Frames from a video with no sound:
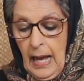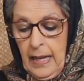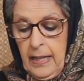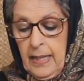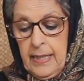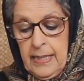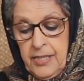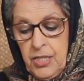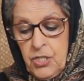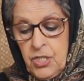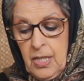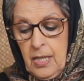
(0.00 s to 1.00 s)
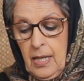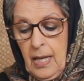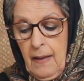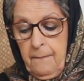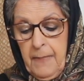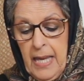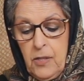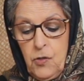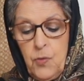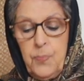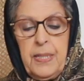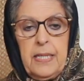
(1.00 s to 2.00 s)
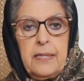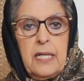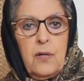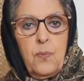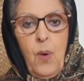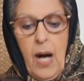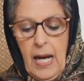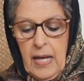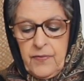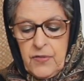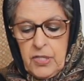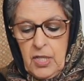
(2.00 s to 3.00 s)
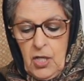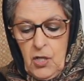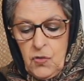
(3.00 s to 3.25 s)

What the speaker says: In addition, men who beat their wives